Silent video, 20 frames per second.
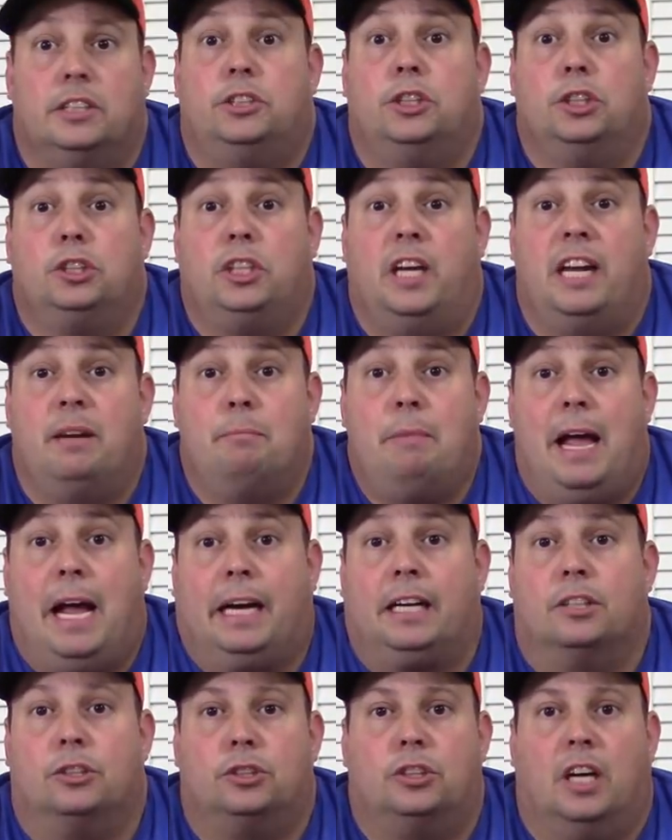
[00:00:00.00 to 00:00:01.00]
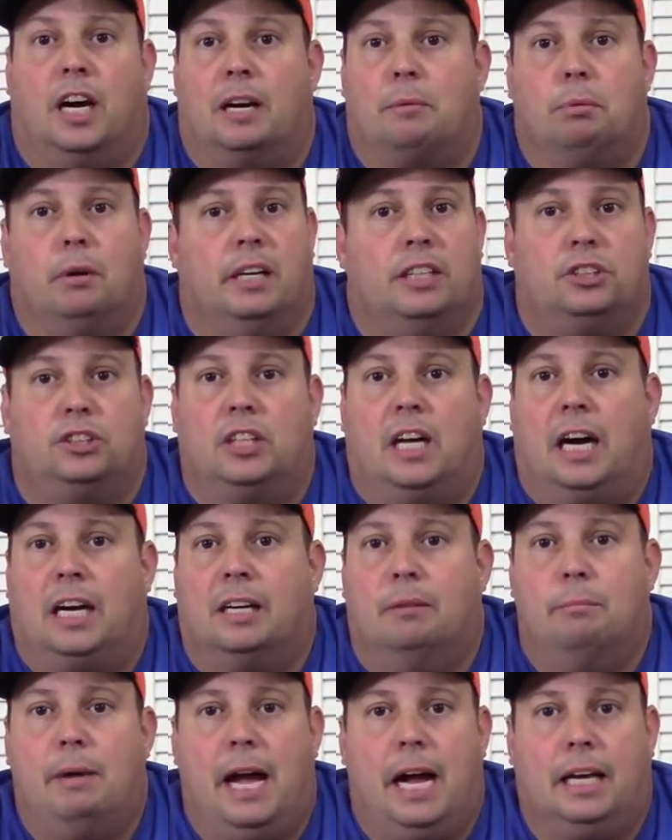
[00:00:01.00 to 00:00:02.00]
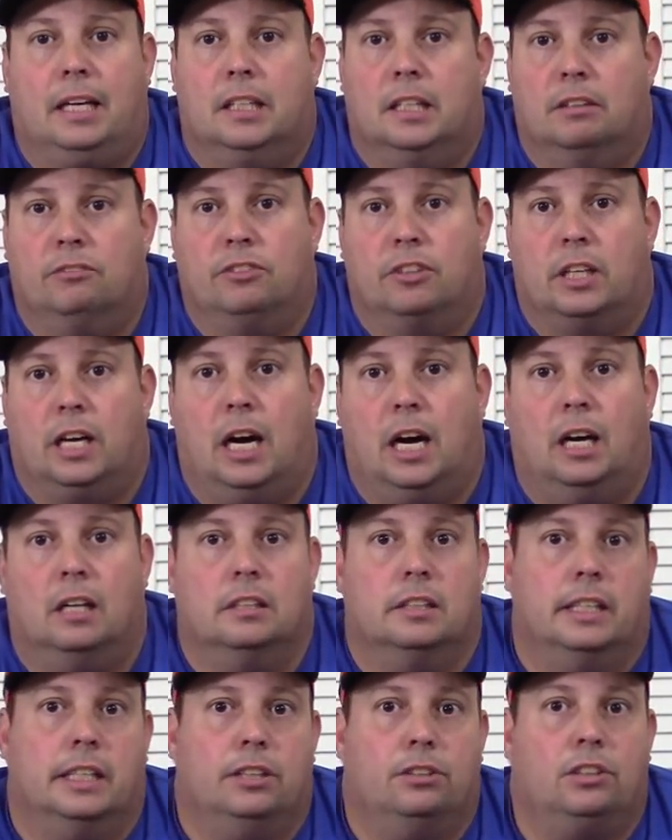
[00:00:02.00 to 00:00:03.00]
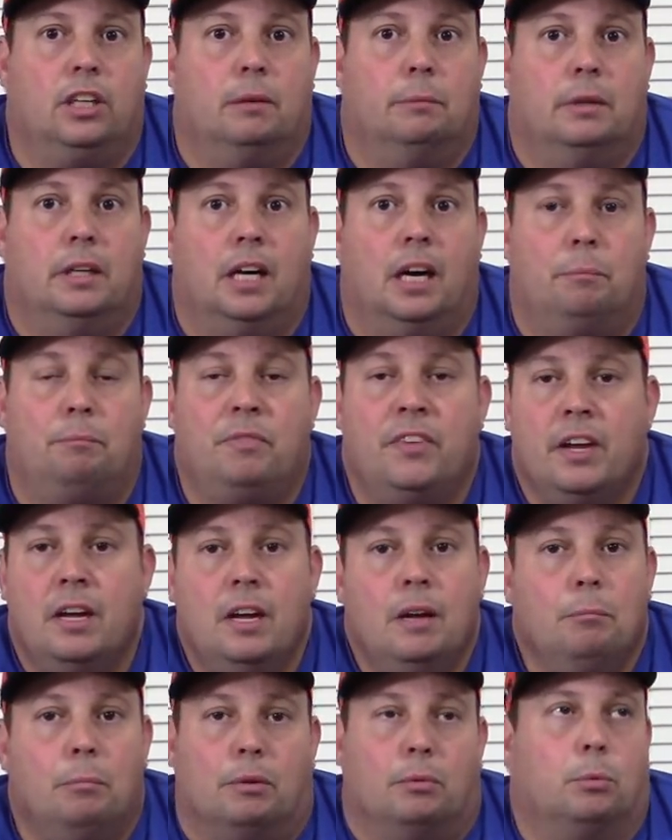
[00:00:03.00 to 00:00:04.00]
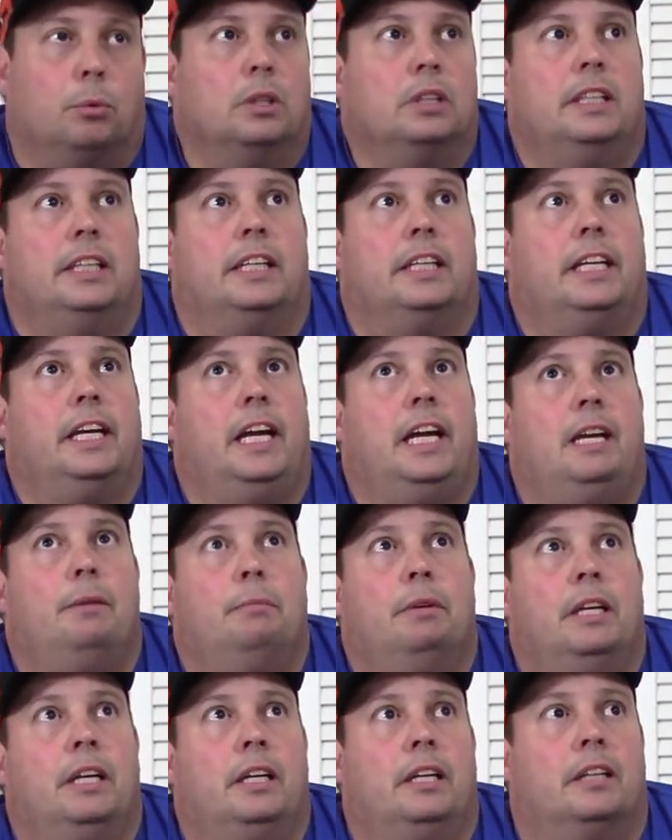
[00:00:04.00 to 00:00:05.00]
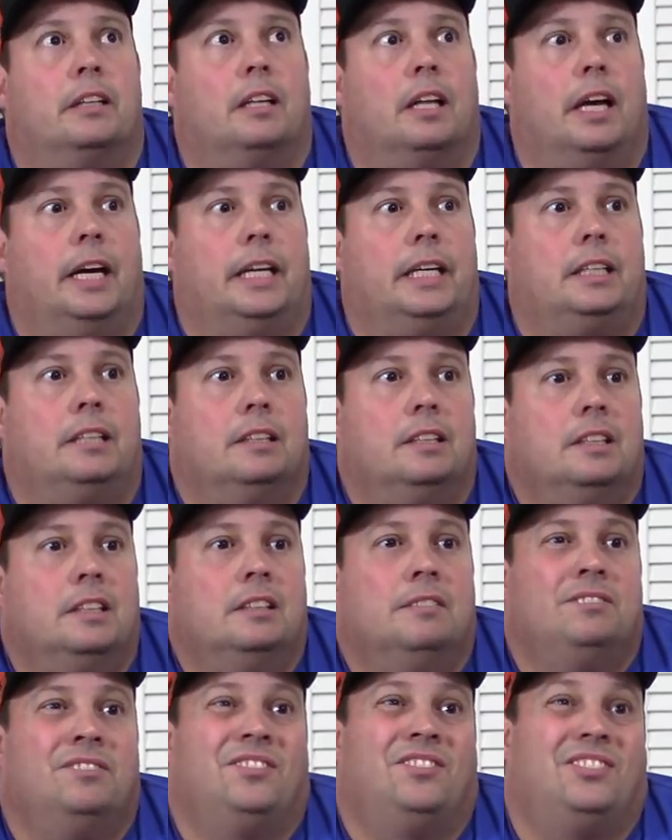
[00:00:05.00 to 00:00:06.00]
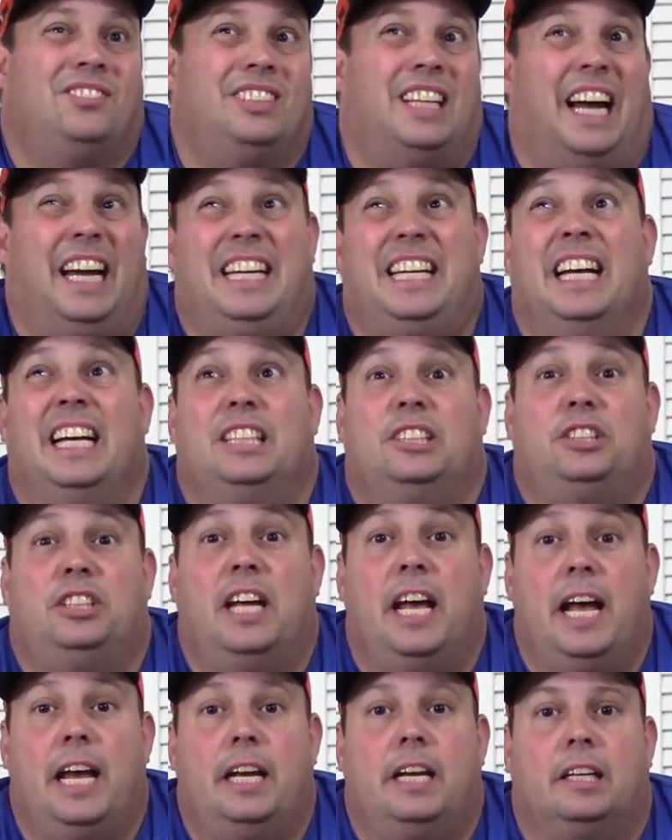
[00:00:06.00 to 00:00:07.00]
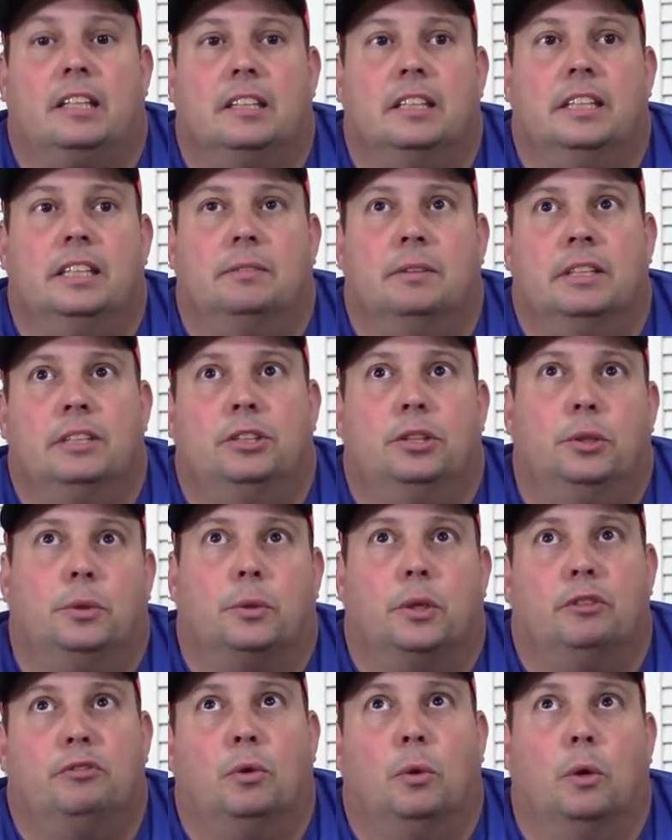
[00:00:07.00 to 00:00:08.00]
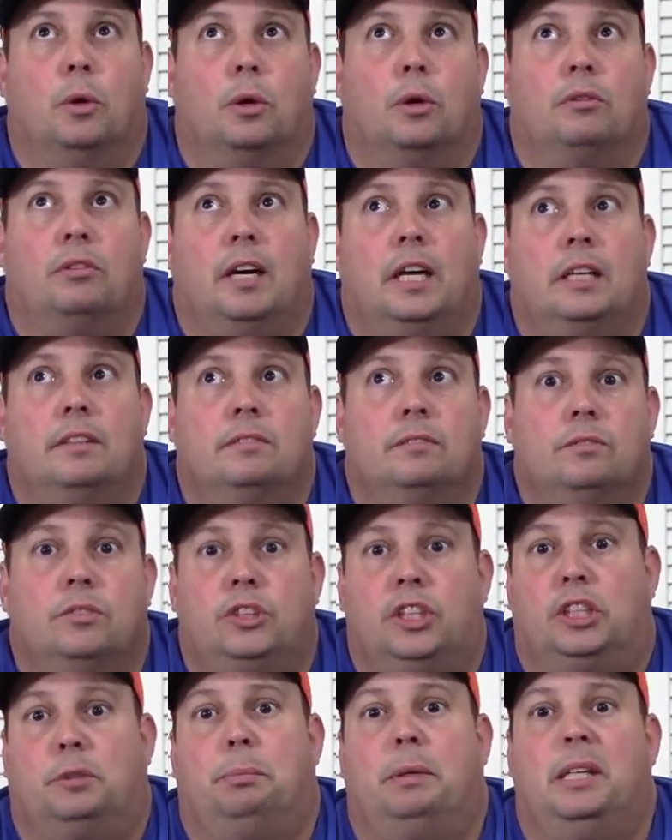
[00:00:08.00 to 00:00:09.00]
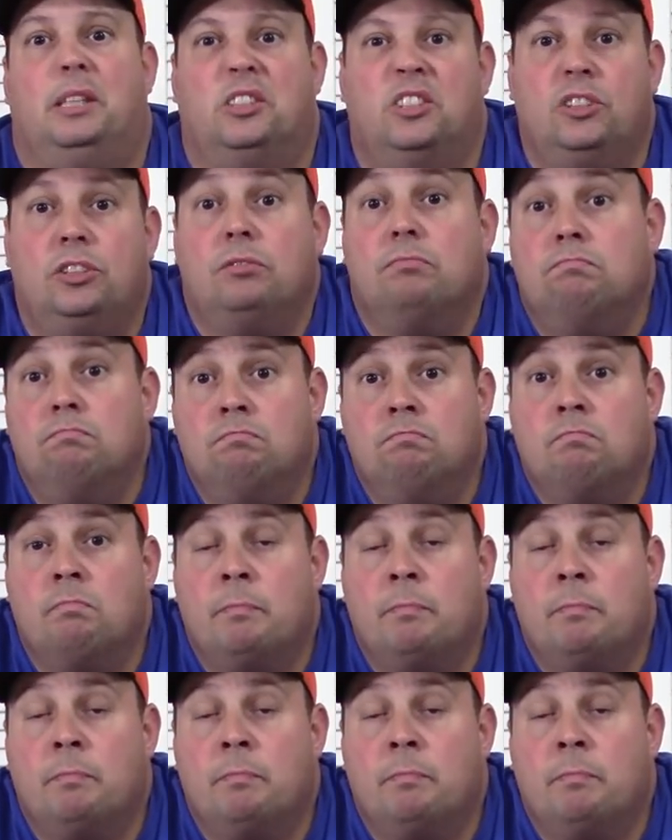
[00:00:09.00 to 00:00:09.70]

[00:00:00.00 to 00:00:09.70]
they just came back in a stock, probably stocking back up for the holidays coming up. But really, it came in like, I guess technically, 6 pieces.